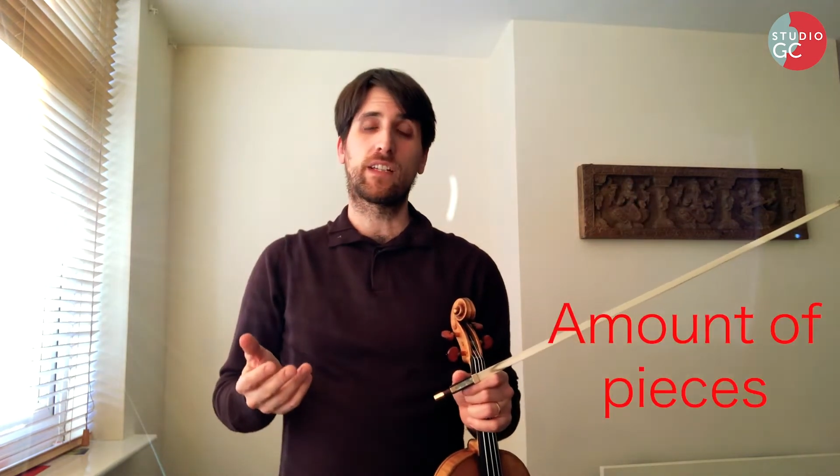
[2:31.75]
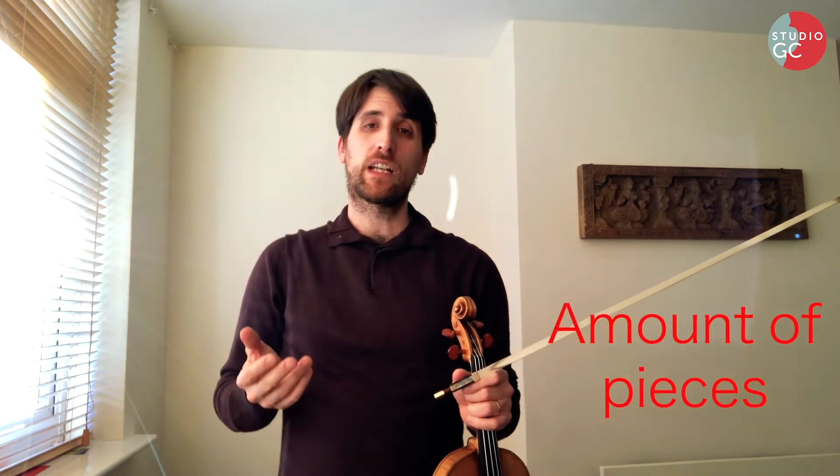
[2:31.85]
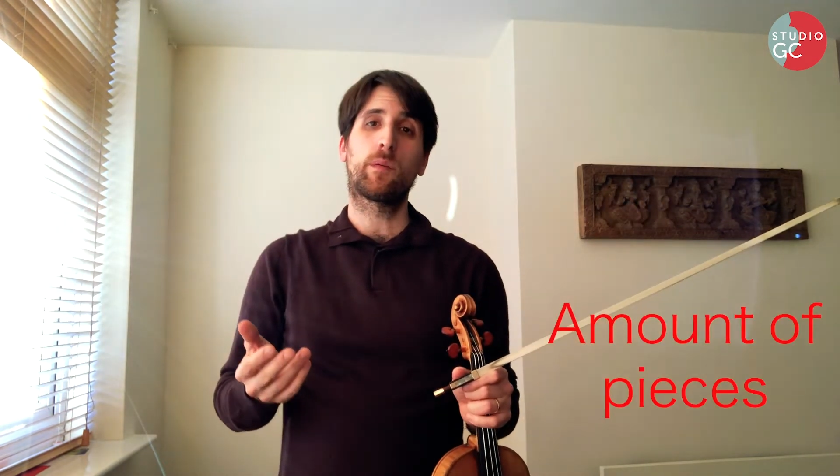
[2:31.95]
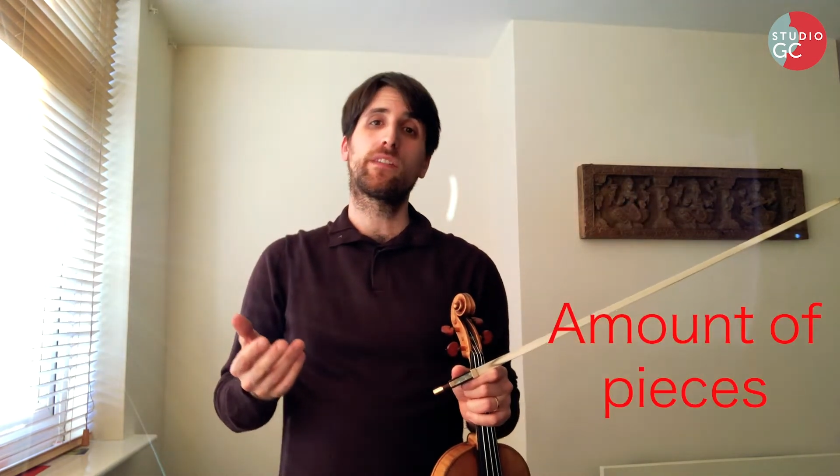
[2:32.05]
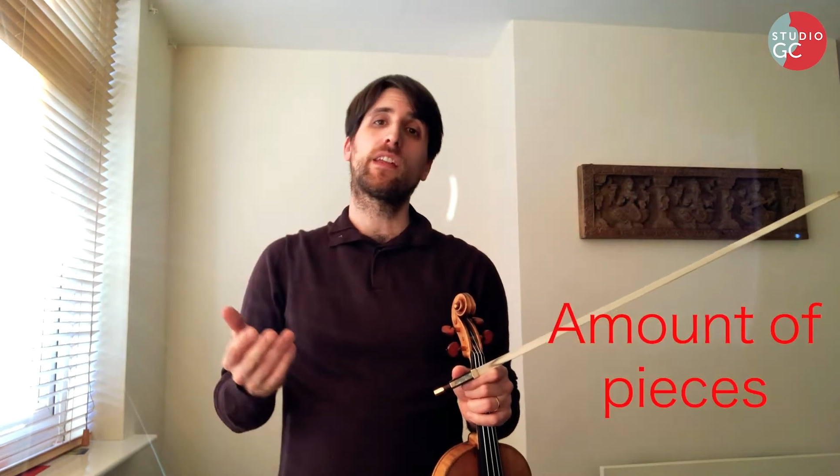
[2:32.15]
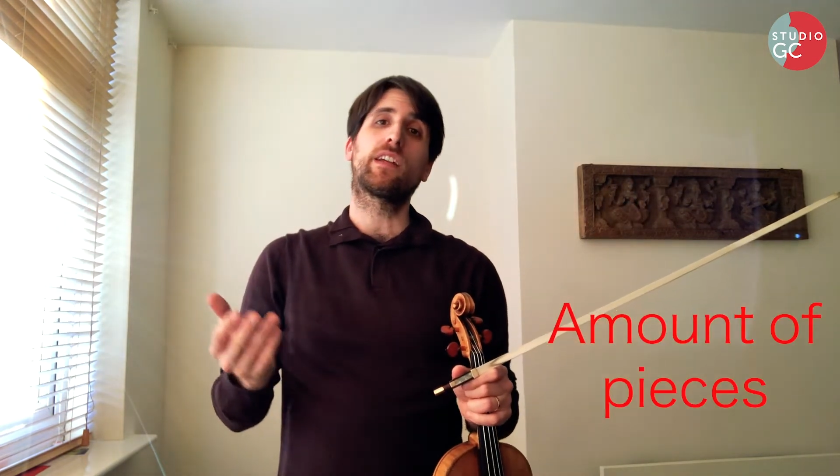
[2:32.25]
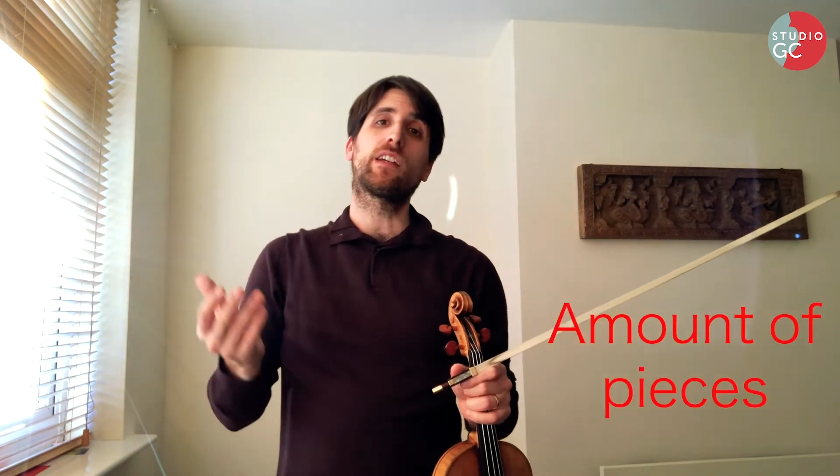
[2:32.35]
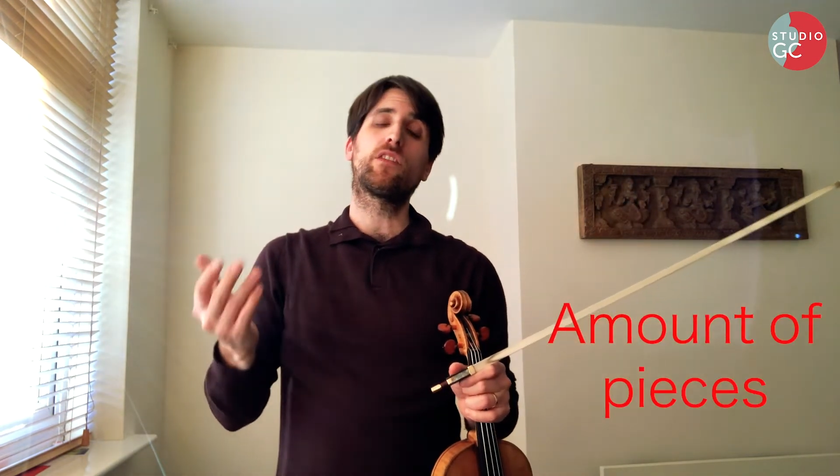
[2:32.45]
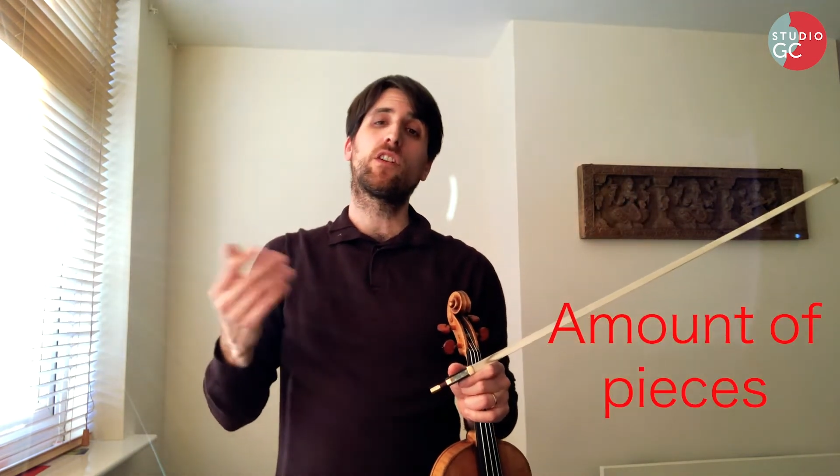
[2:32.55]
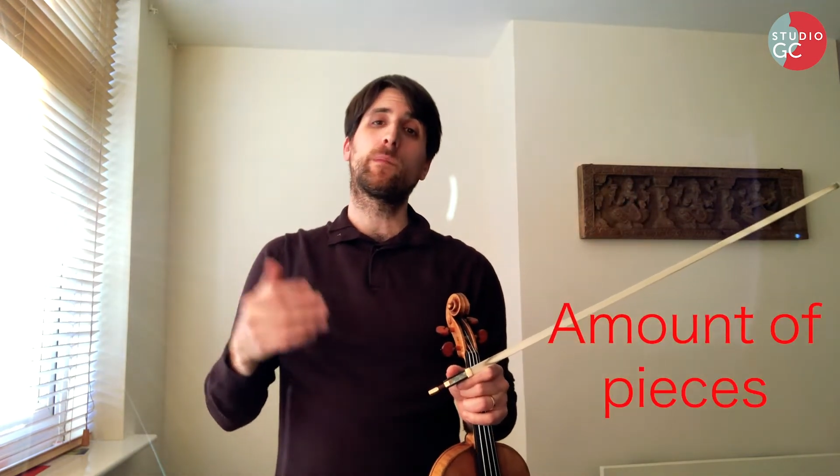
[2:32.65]
Like I was saying,
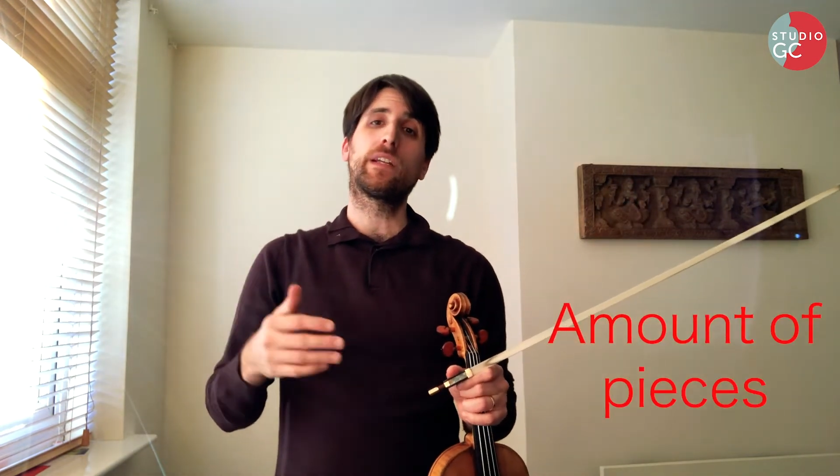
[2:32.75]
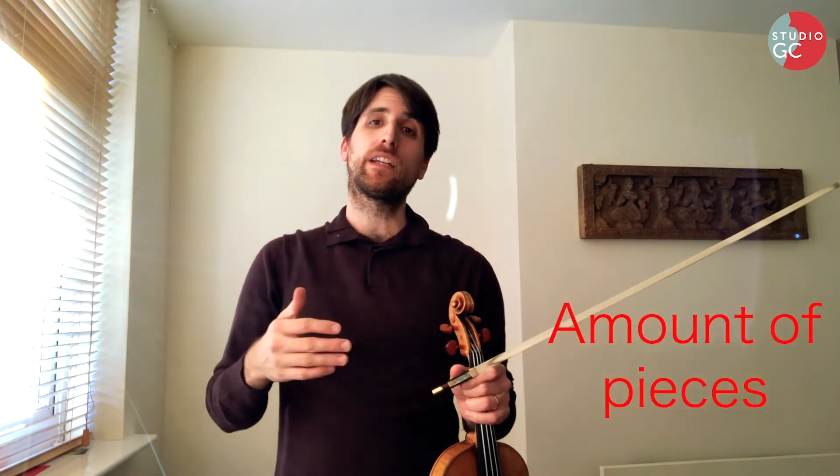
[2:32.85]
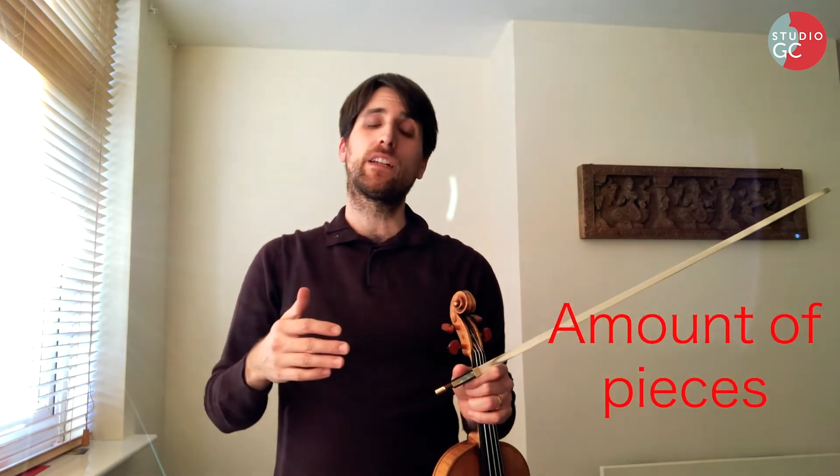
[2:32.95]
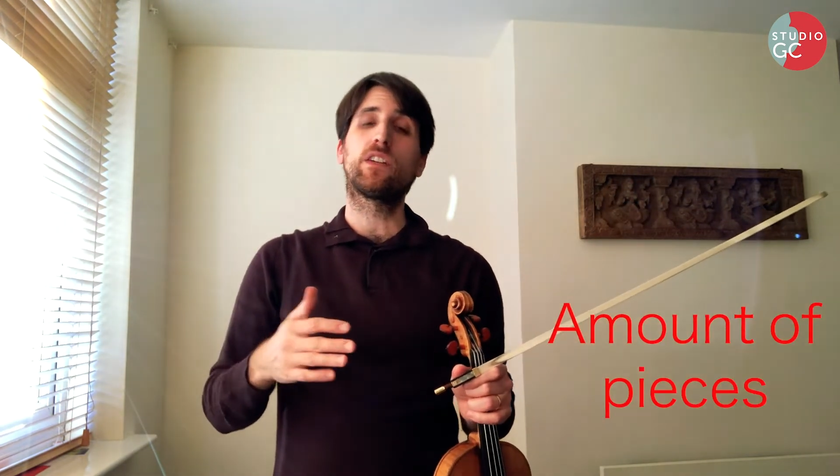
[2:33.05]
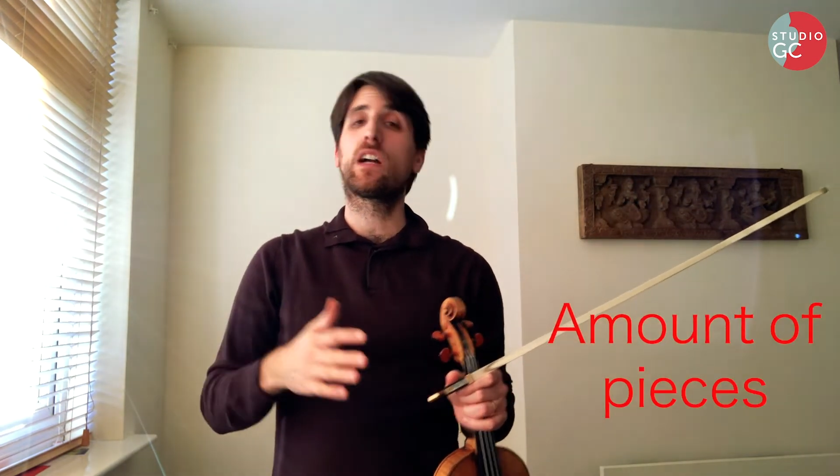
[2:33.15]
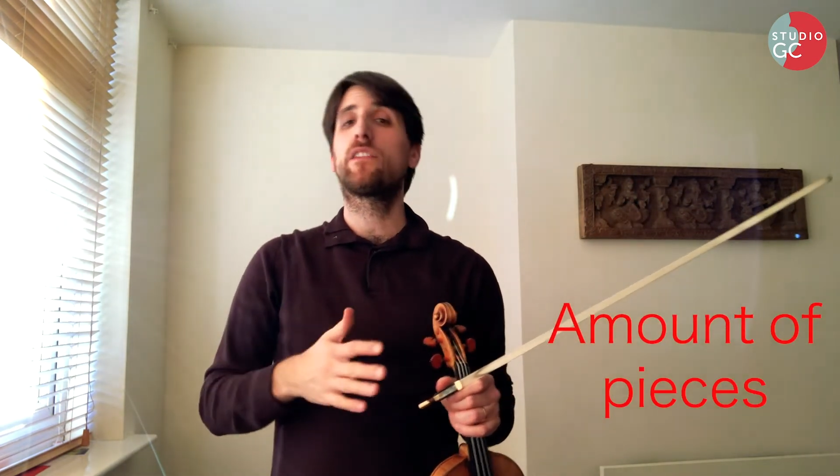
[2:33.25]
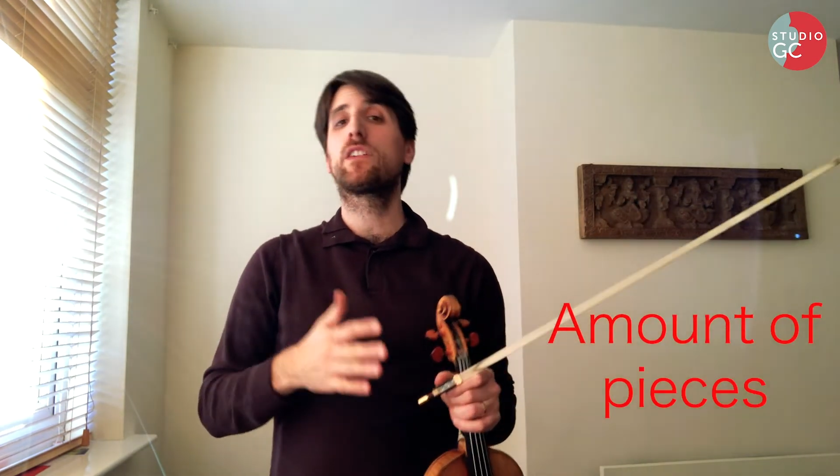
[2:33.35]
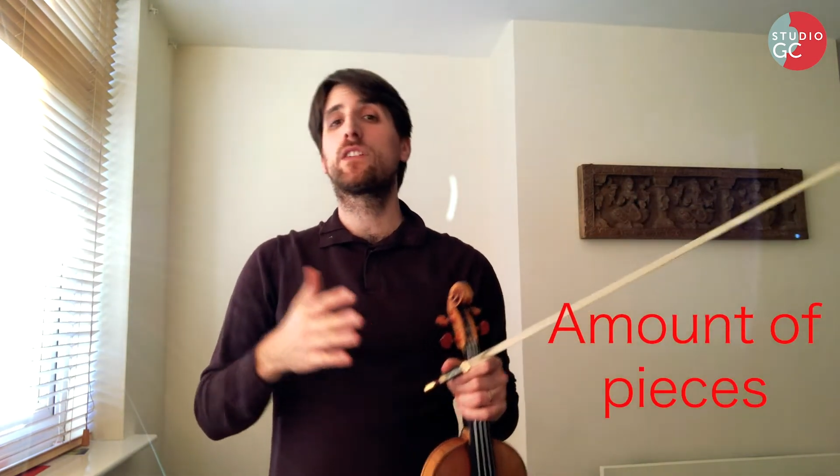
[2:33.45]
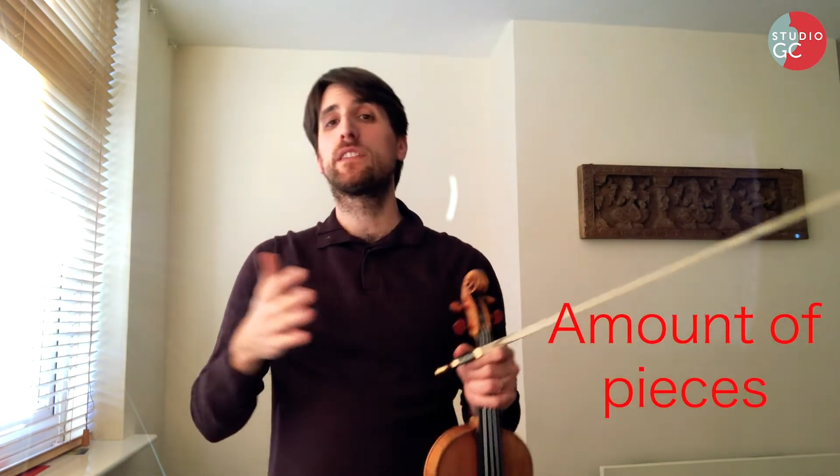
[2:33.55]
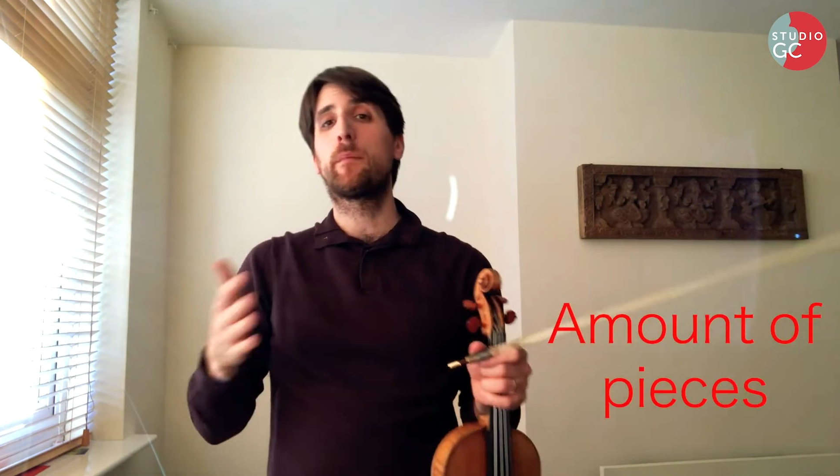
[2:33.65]
if you're a beginner, you haven't
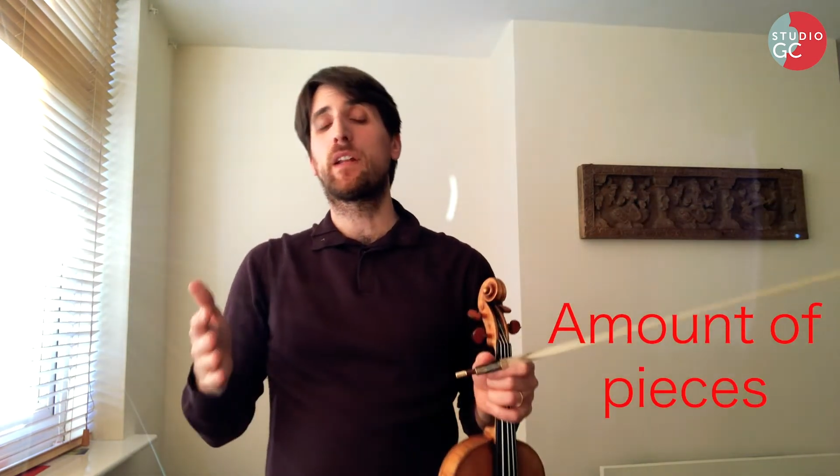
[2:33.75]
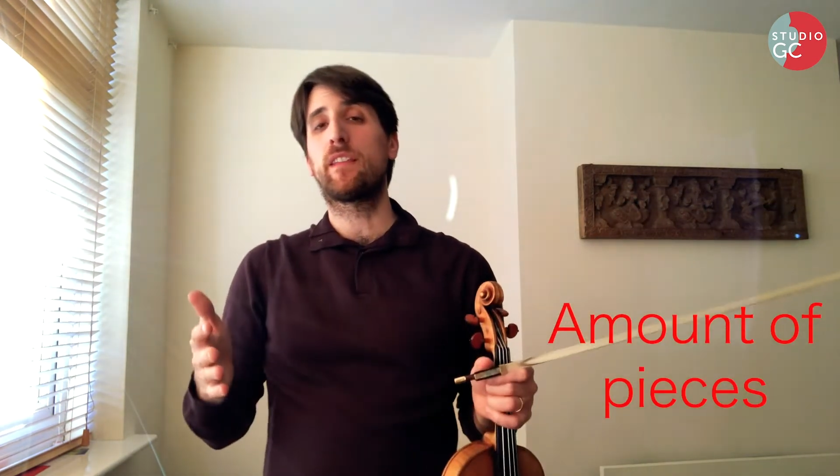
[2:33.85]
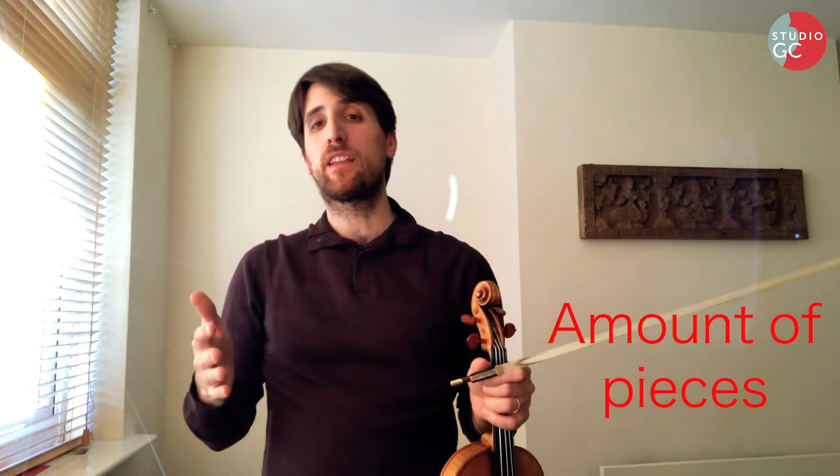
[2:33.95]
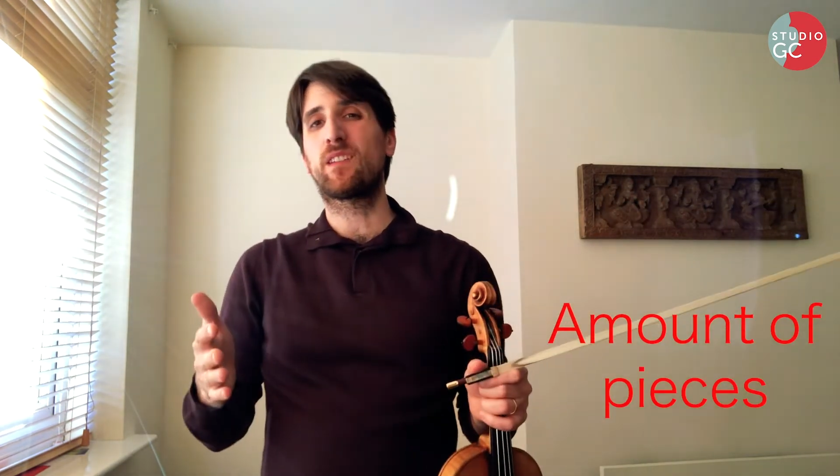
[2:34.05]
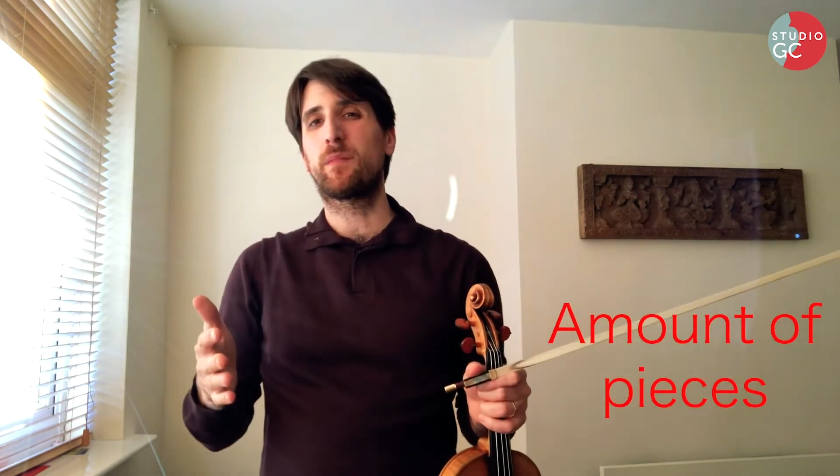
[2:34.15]
got that many things,